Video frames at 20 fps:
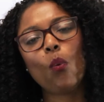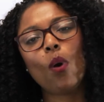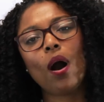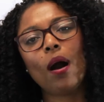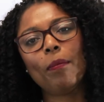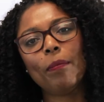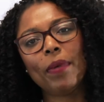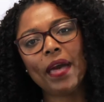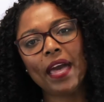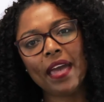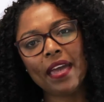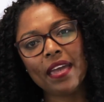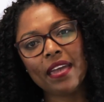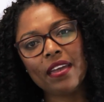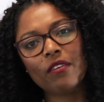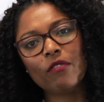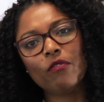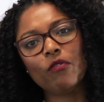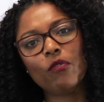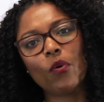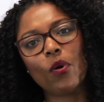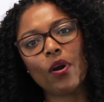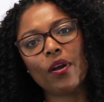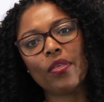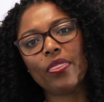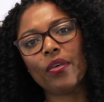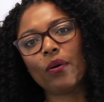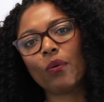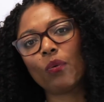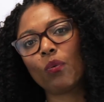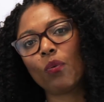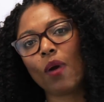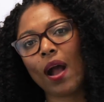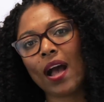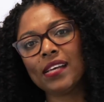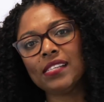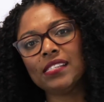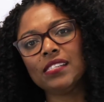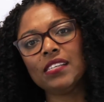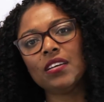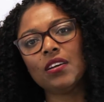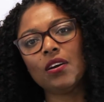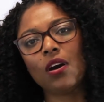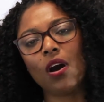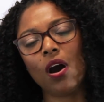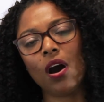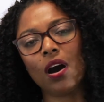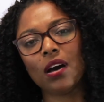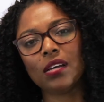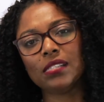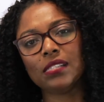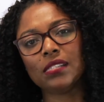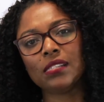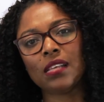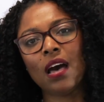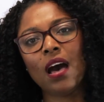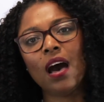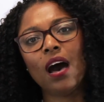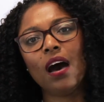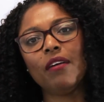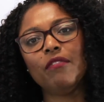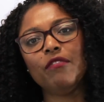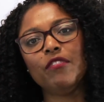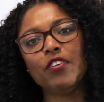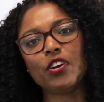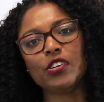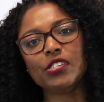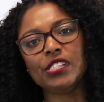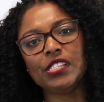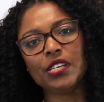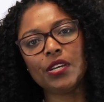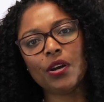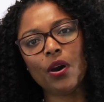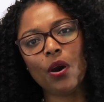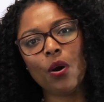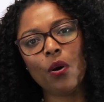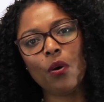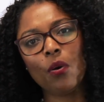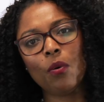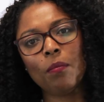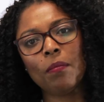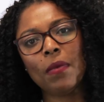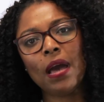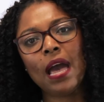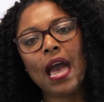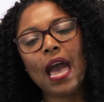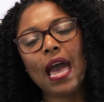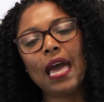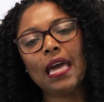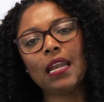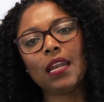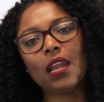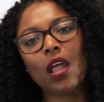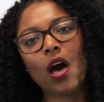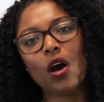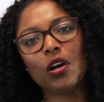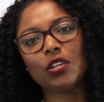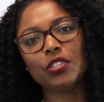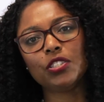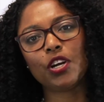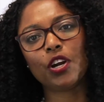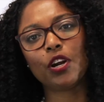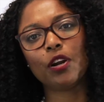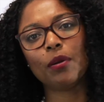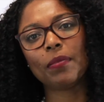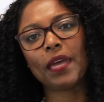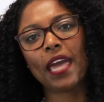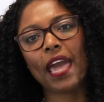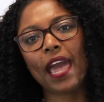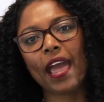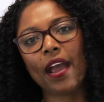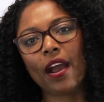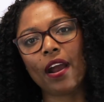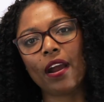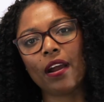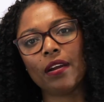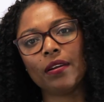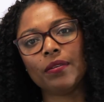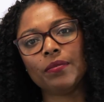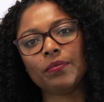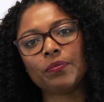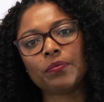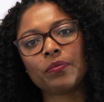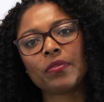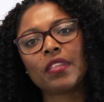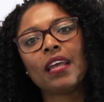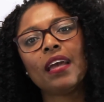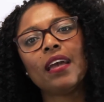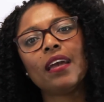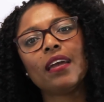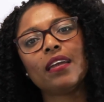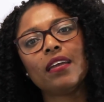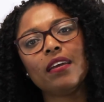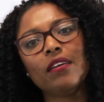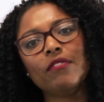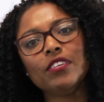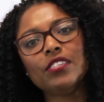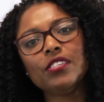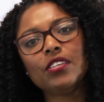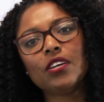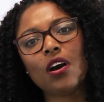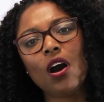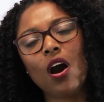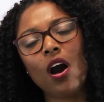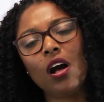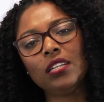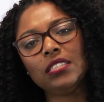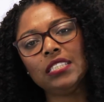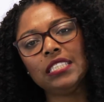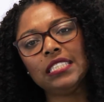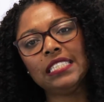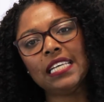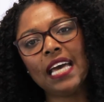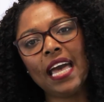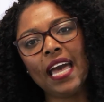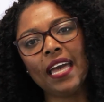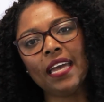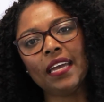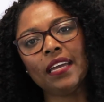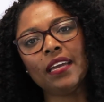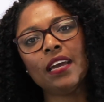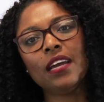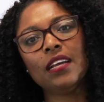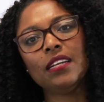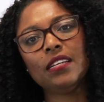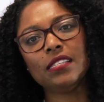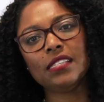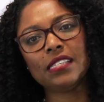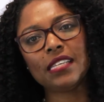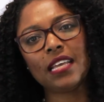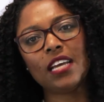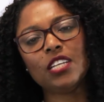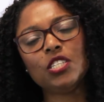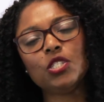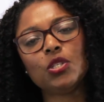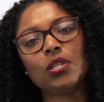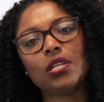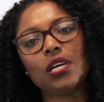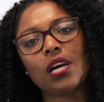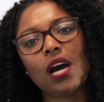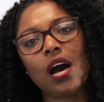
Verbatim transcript: while paying for the rising costs of nursing home and long-term care. Give us a call today to schedule